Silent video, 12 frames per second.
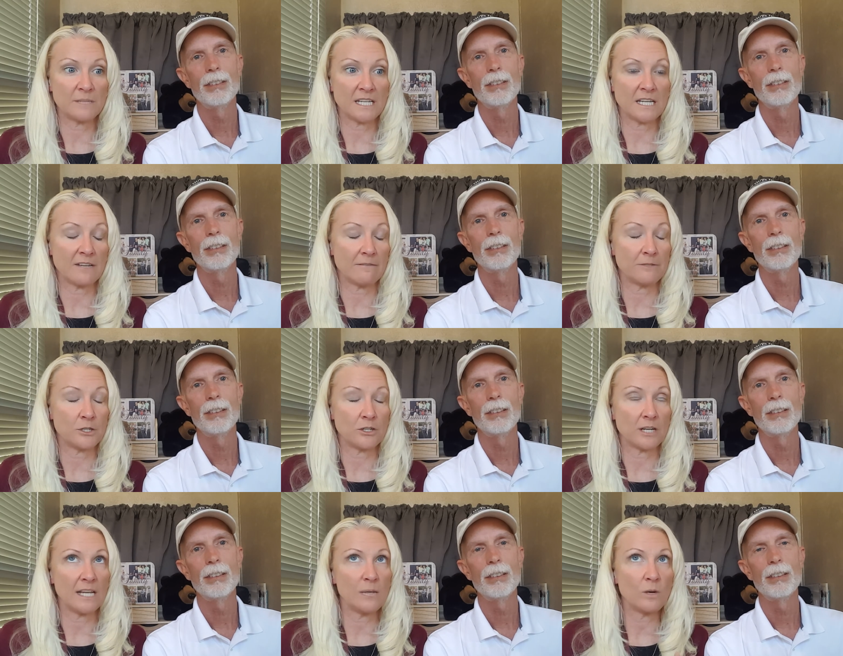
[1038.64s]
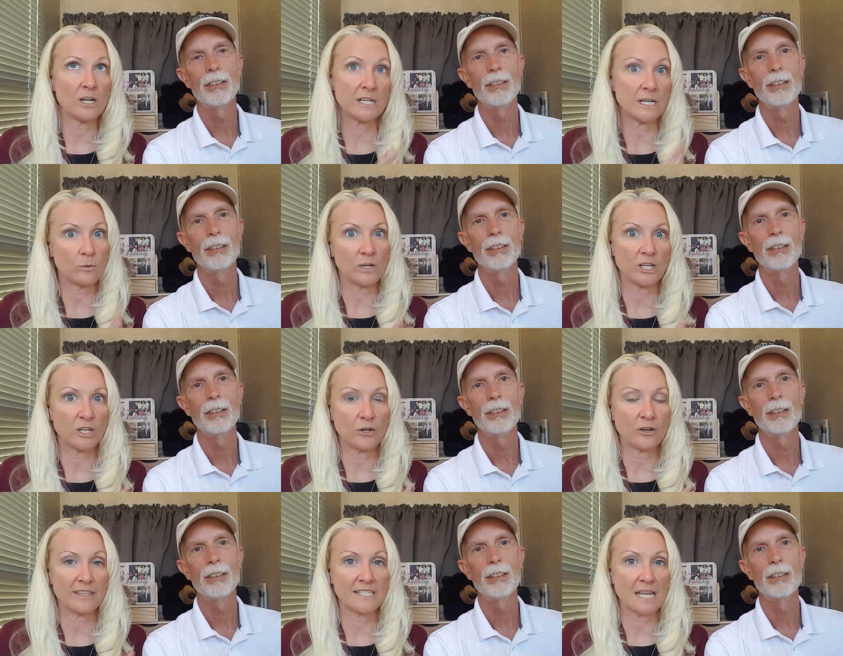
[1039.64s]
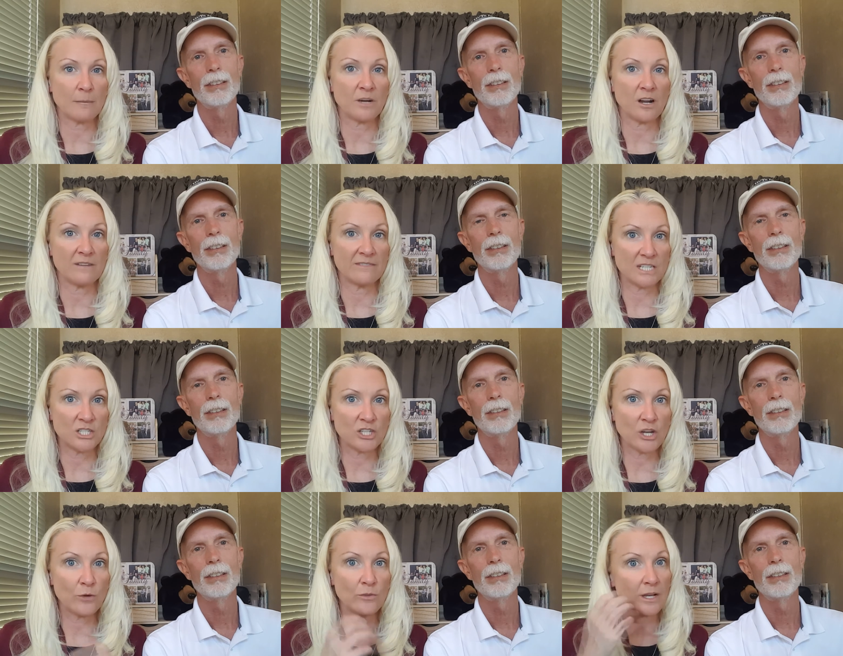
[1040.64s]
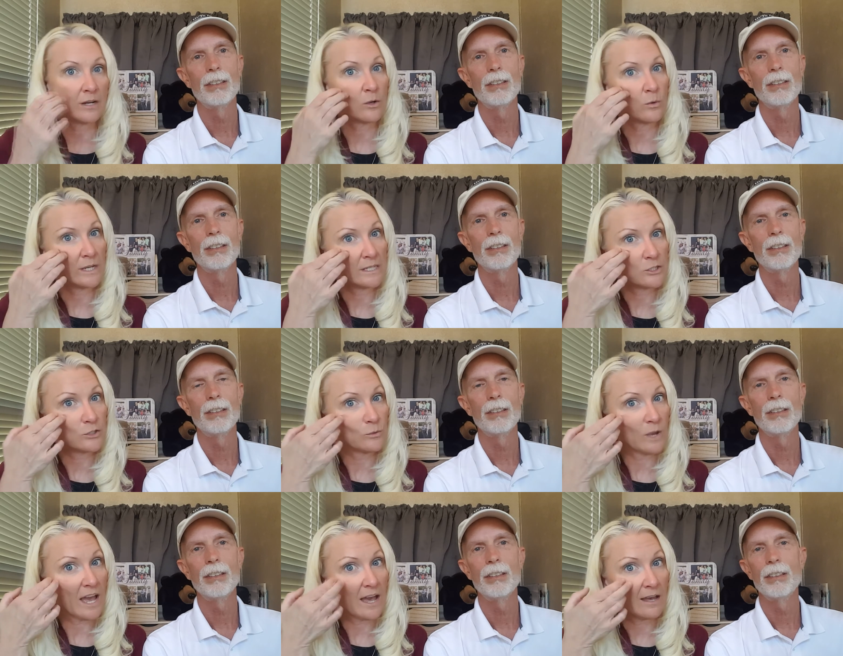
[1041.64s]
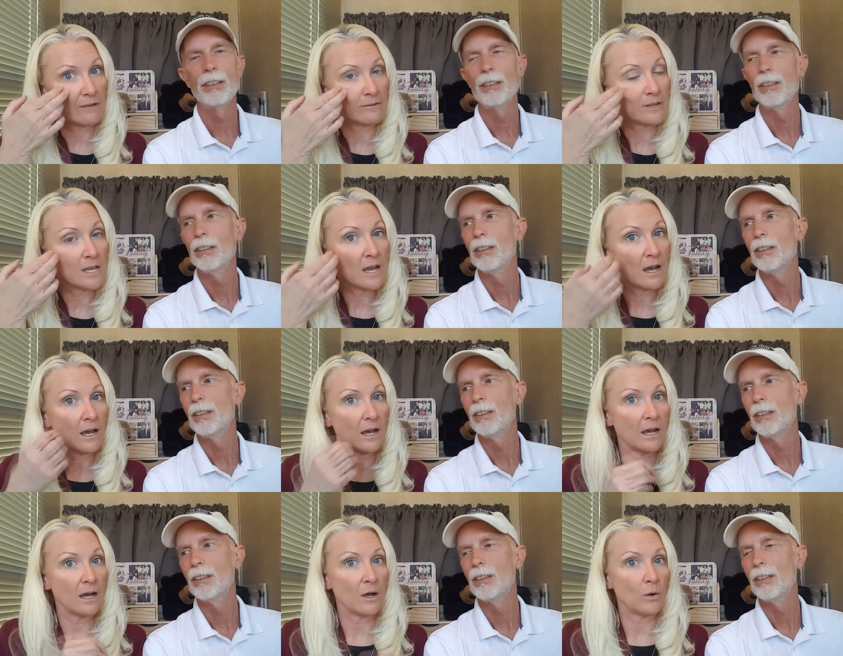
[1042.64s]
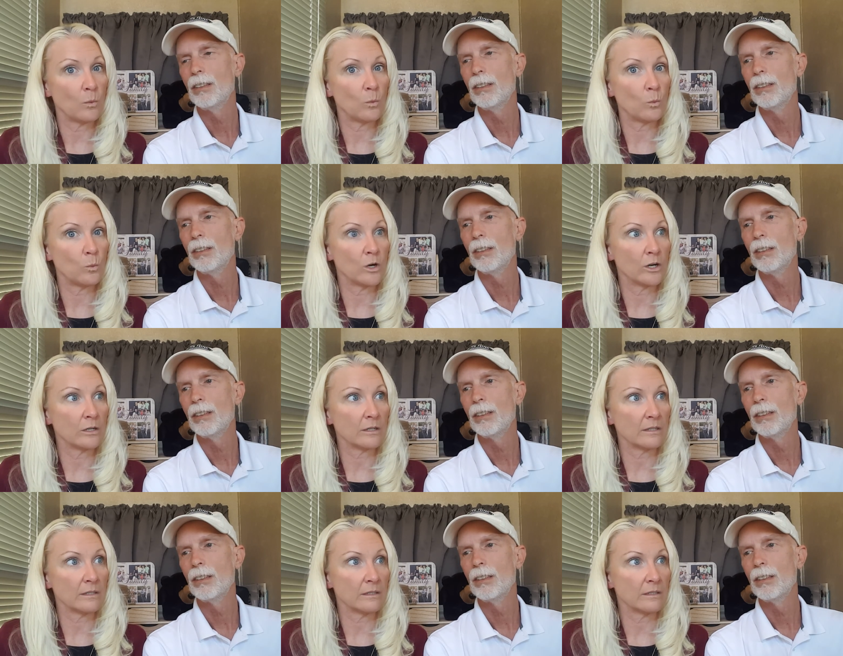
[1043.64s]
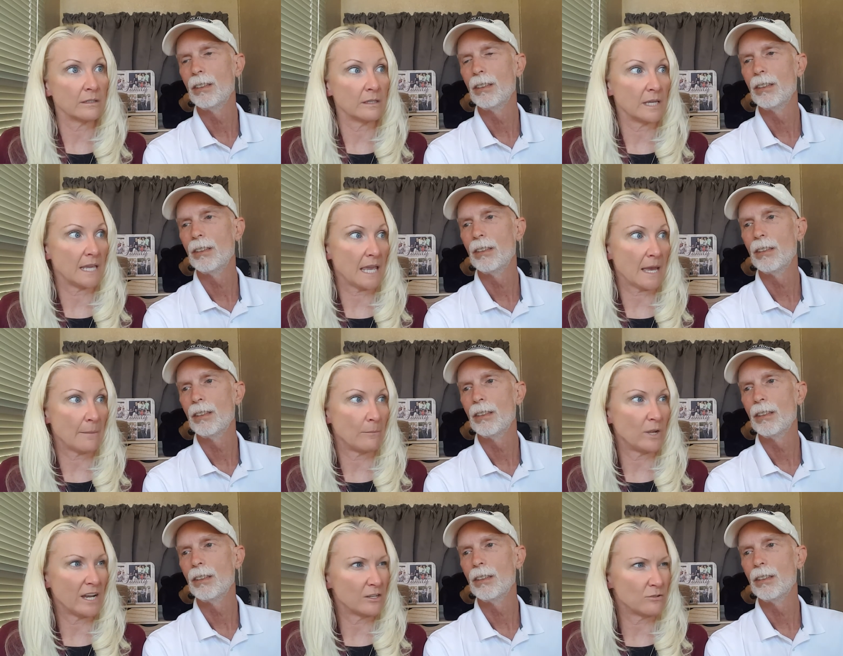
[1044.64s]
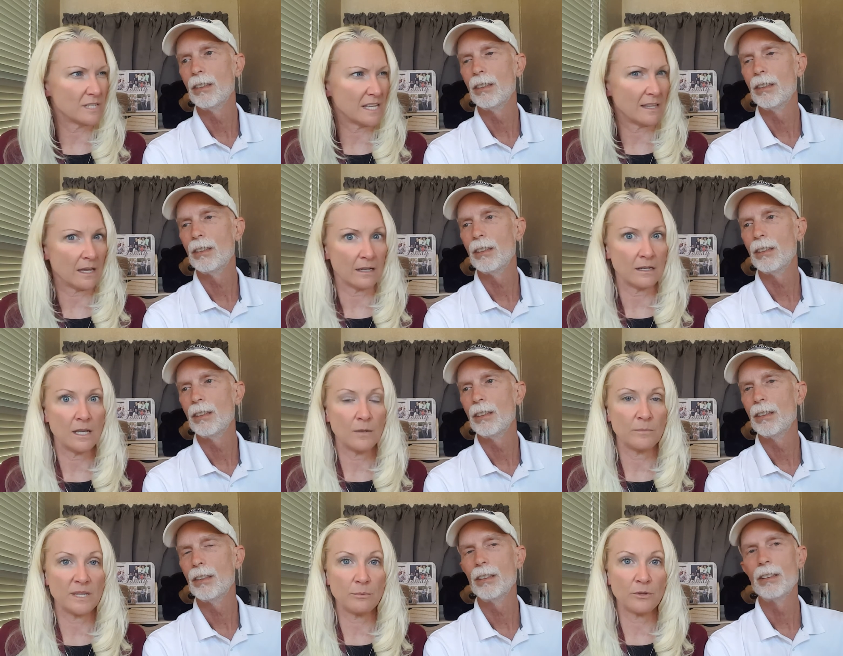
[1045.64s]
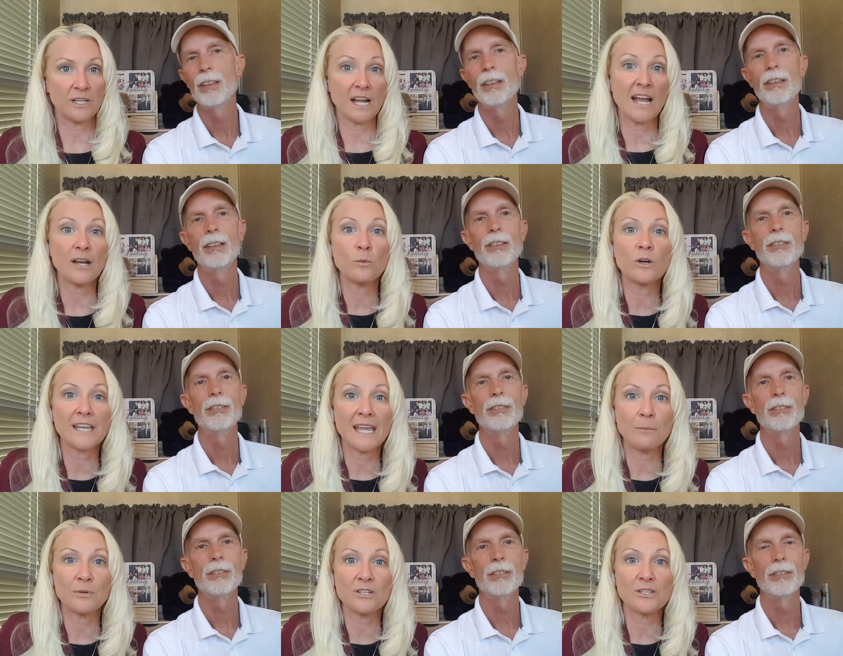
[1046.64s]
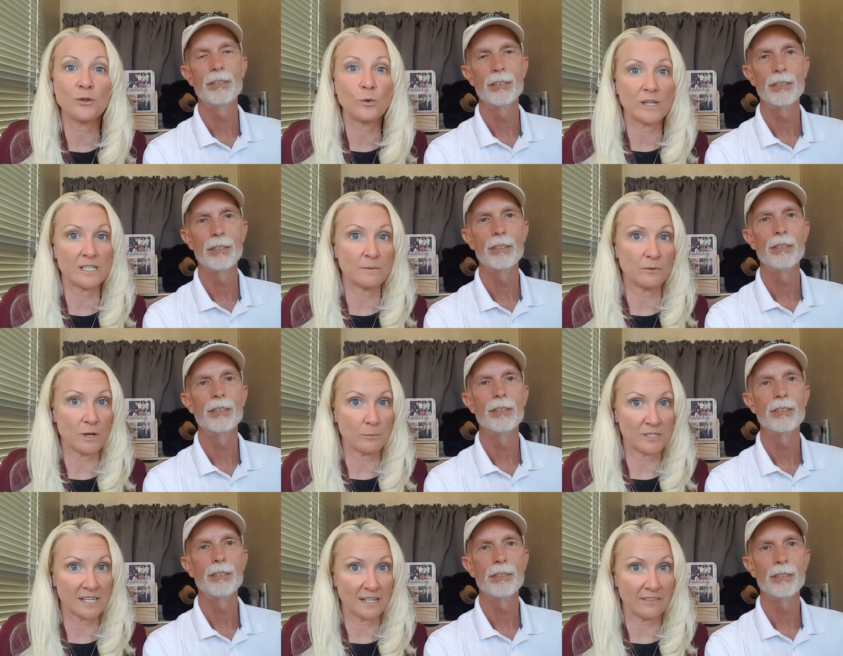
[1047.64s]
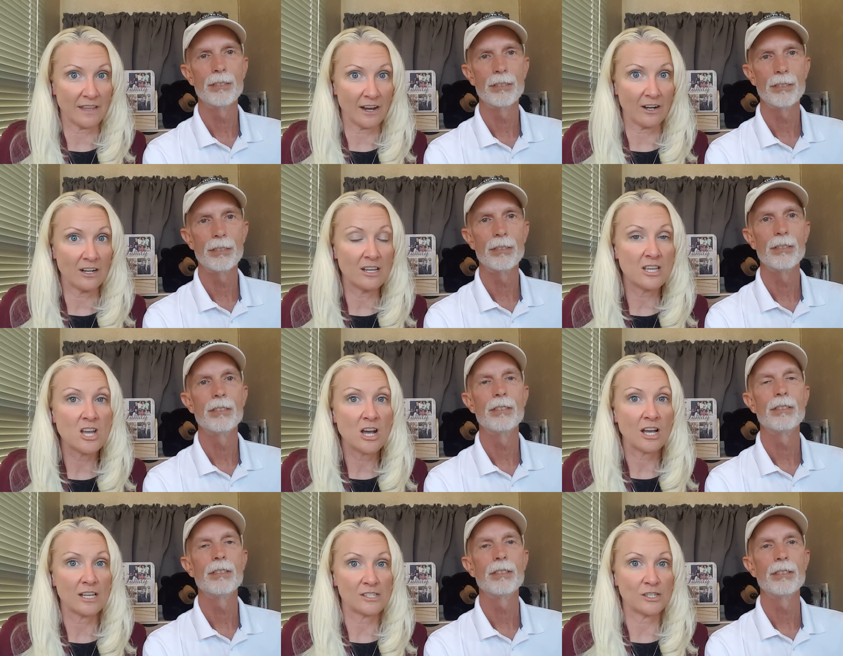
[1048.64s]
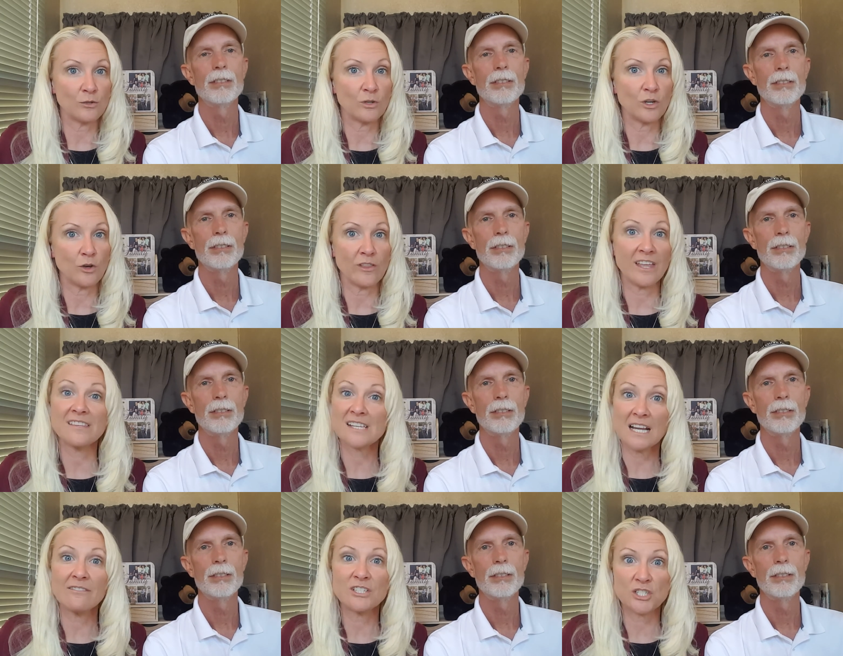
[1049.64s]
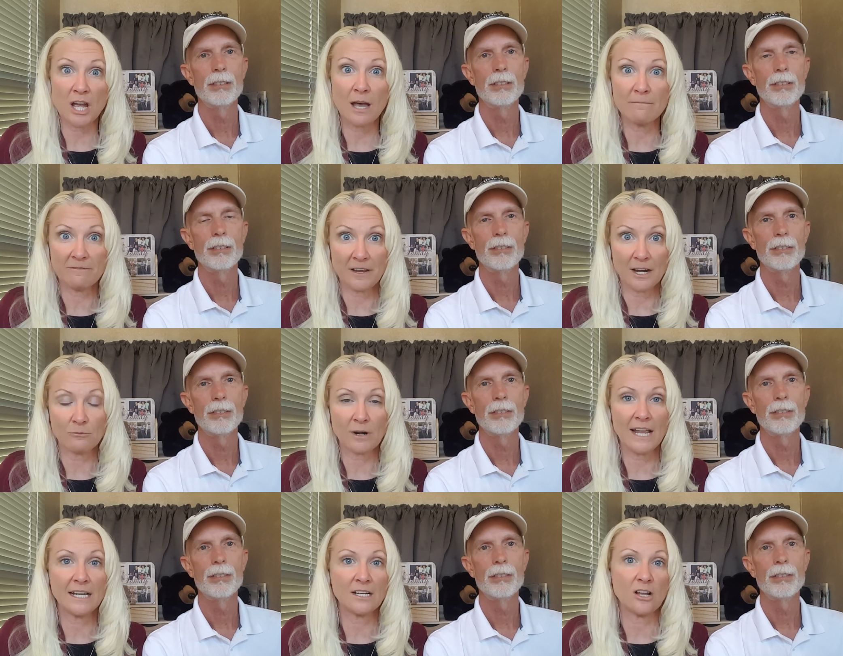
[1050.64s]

Speaker 1: be, if you're anywhere near where you can go to the Tampa RV show, they're going to have uh, work camp, how do you say that? People that hire work campers are going to be represented there. Uh, so you can go, that's kind of the job fair, right? And